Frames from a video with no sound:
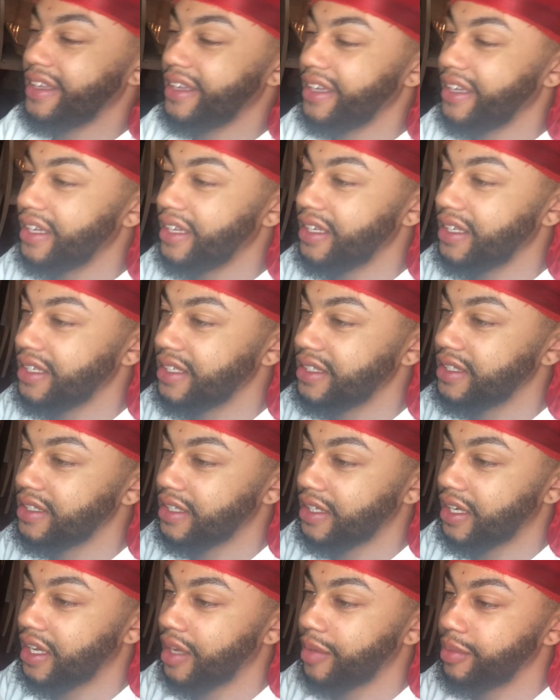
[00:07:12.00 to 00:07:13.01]
these
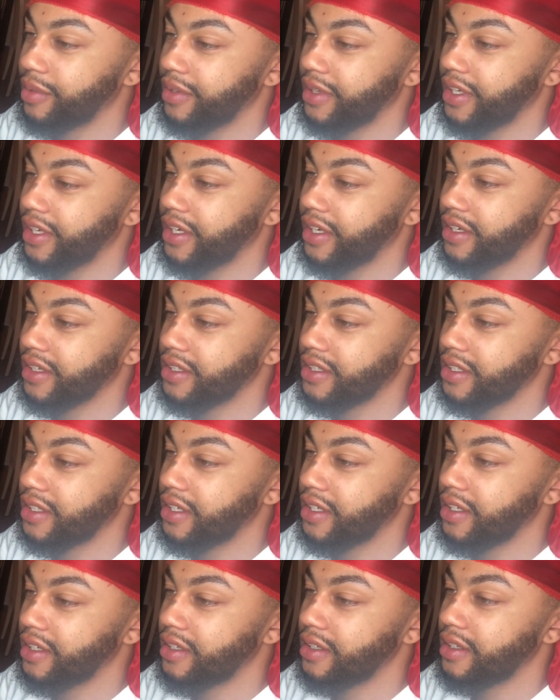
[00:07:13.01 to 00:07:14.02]
a couple years
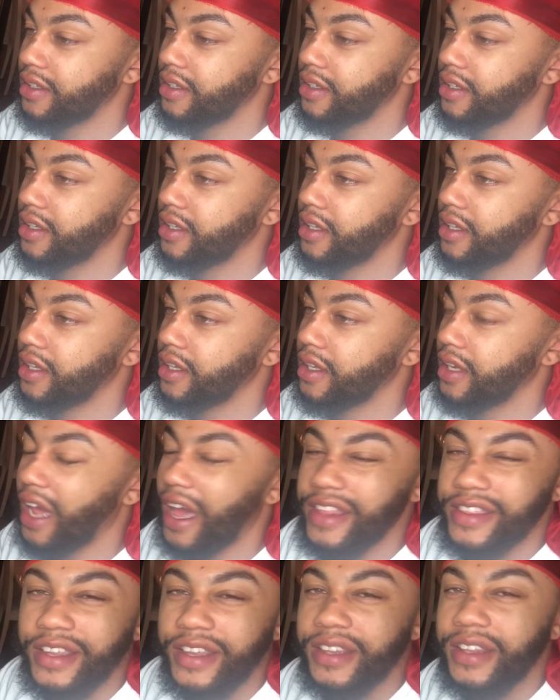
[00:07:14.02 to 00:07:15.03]
ago.
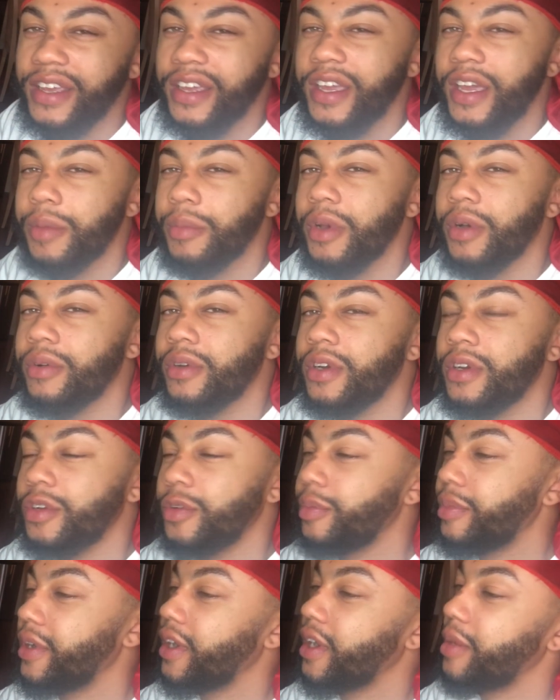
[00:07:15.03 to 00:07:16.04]
I think they came out with a
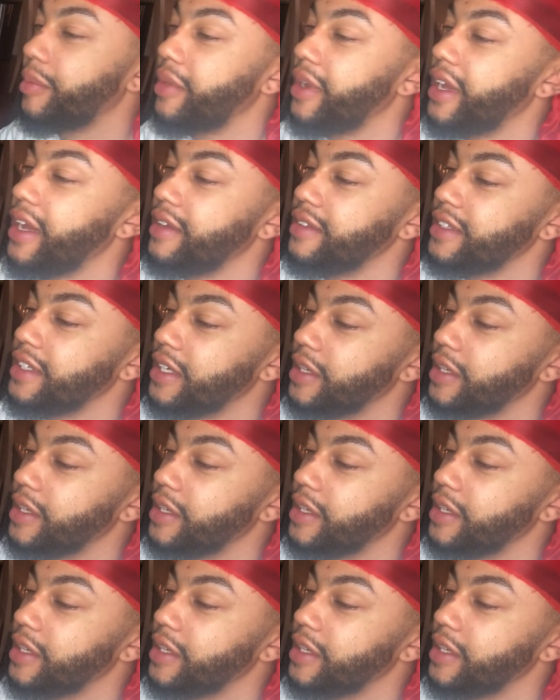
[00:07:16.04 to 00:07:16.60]
new pair. I might have